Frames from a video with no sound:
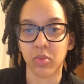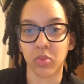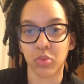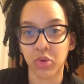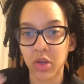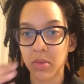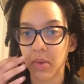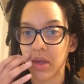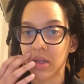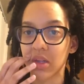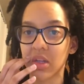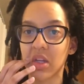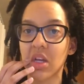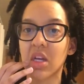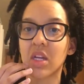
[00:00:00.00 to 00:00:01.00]

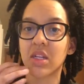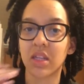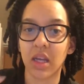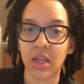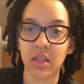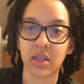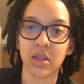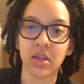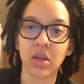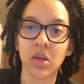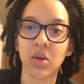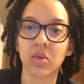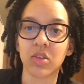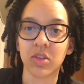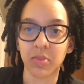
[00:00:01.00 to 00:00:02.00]
premeditated
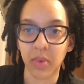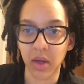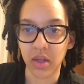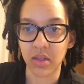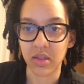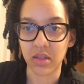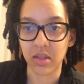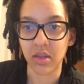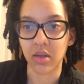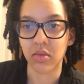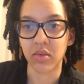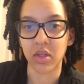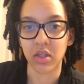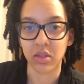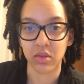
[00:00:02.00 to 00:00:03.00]
response of
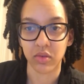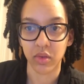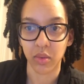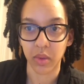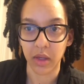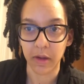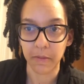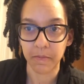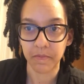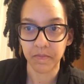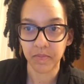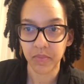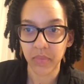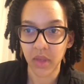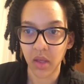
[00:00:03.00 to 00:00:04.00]
the interviewee.
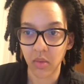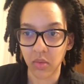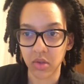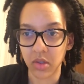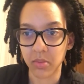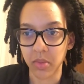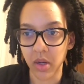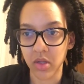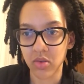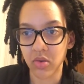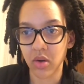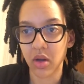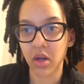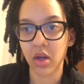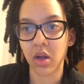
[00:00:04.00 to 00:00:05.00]
When compared
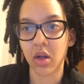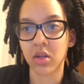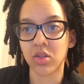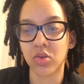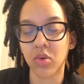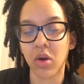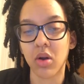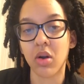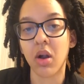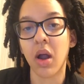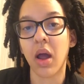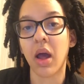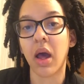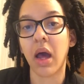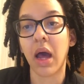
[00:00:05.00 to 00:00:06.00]
to our
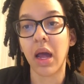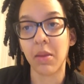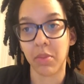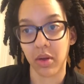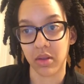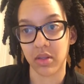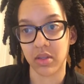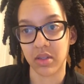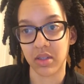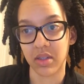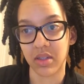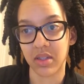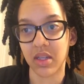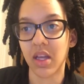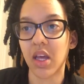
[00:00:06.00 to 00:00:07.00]

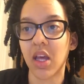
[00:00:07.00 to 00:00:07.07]
hypothesis,